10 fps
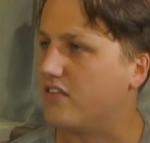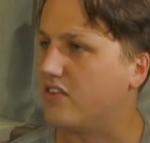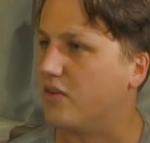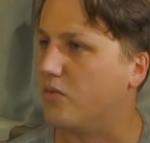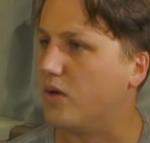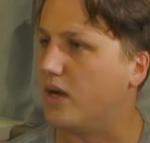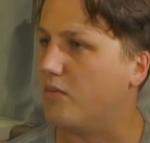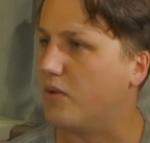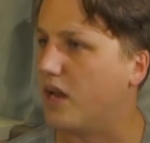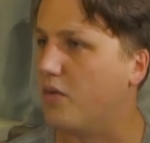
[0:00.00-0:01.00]
So
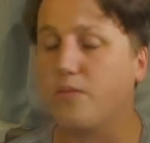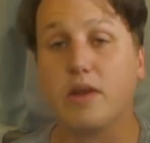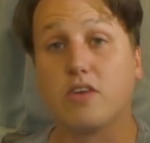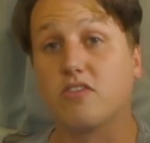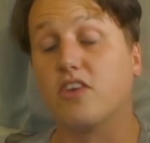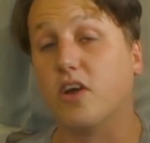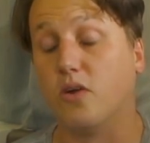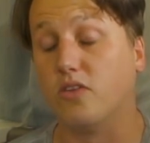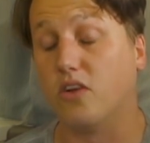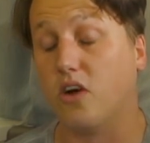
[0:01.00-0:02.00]
you know, when we look to
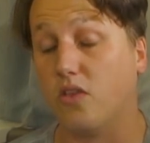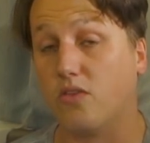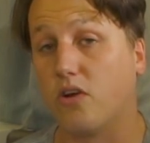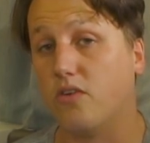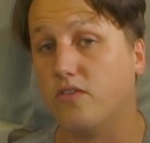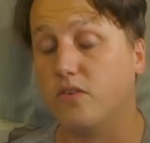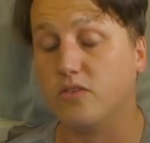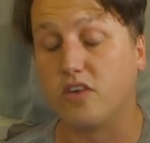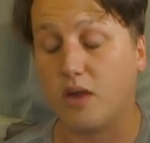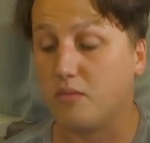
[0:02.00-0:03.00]
go on the road full
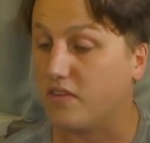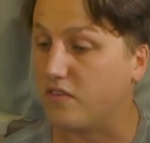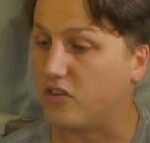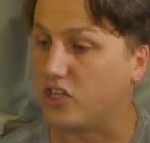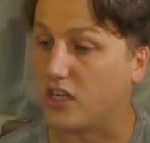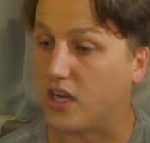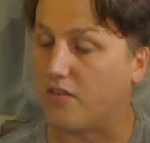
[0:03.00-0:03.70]
time in the future,